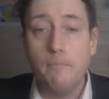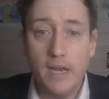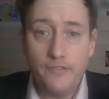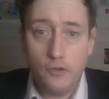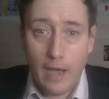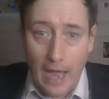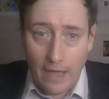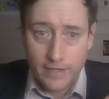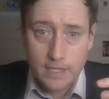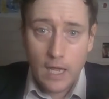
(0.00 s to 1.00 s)
But if you
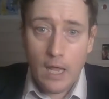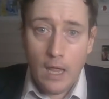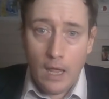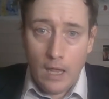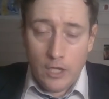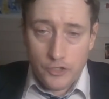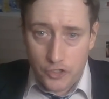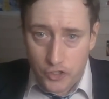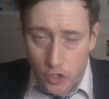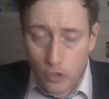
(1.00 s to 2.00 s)
have it to
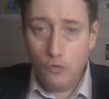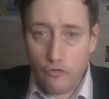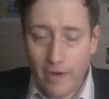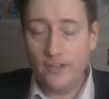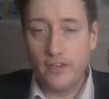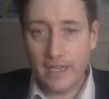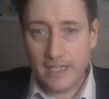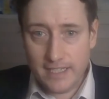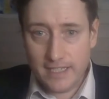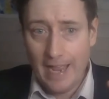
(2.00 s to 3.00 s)
too great an
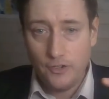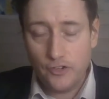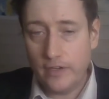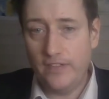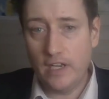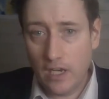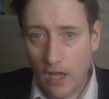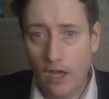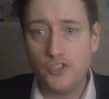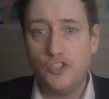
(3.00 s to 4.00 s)
extent, if it
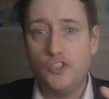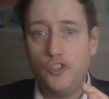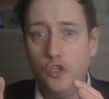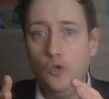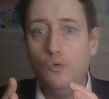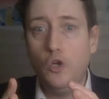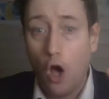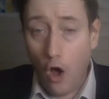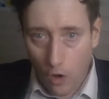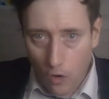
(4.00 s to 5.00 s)
lasts too
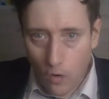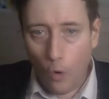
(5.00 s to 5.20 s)
long,